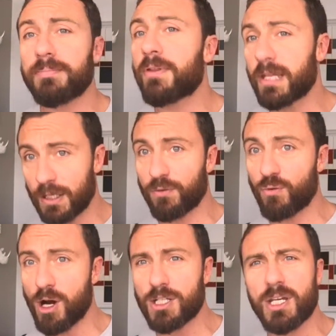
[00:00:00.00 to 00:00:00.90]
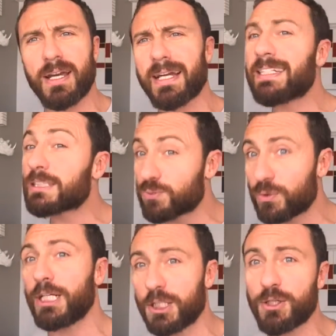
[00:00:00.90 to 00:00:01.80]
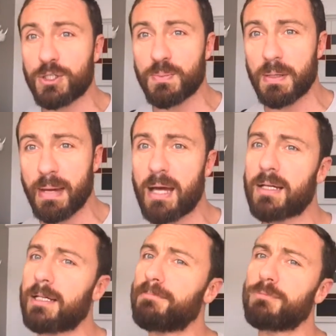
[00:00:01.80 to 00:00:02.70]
Thank you for watching, and it's really good to be back.